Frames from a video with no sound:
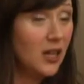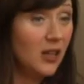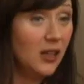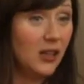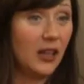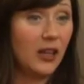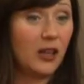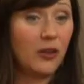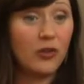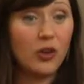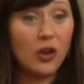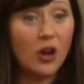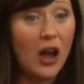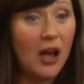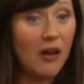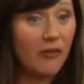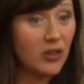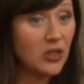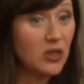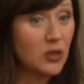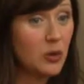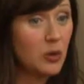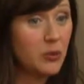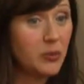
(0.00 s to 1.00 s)
Like if you're
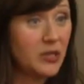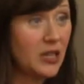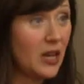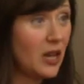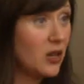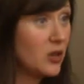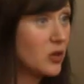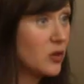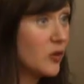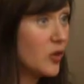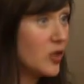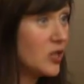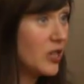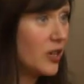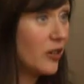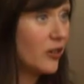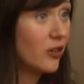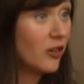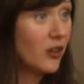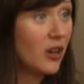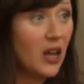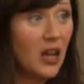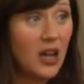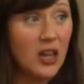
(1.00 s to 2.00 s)
having sweet potatoes for
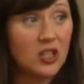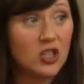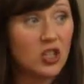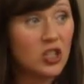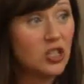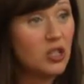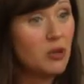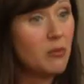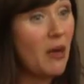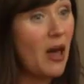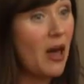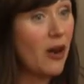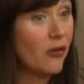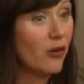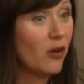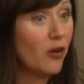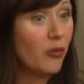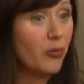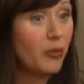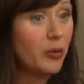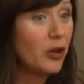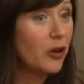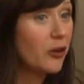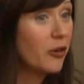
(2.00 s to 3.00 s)
dinner, it's just a matter
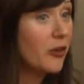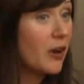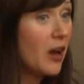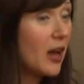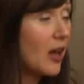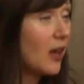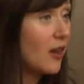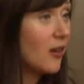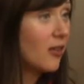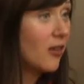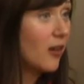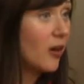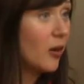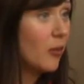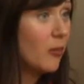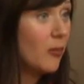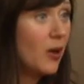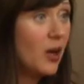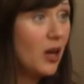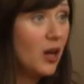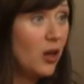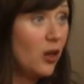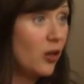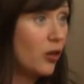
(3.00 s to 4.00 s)
of pureeing them
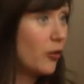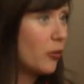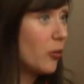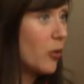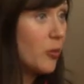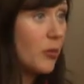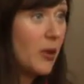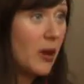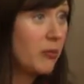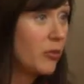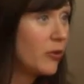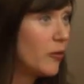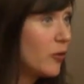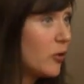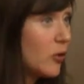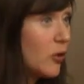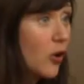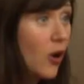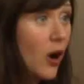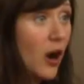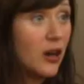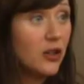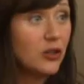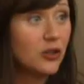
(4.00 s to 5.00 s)
through a baby food
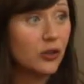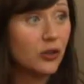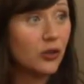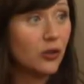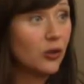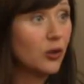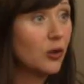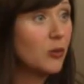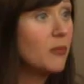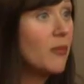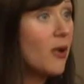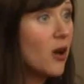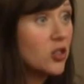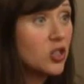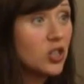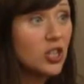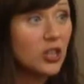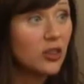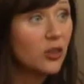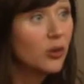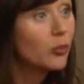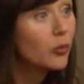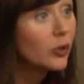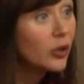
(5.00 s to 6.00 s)
grinder or
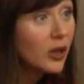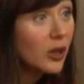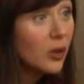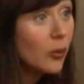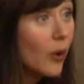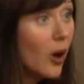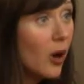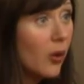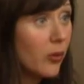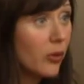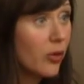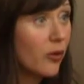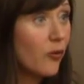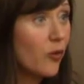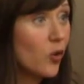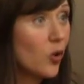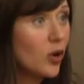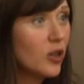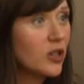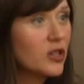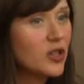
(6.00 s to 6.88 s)
mashing them really well with a fork.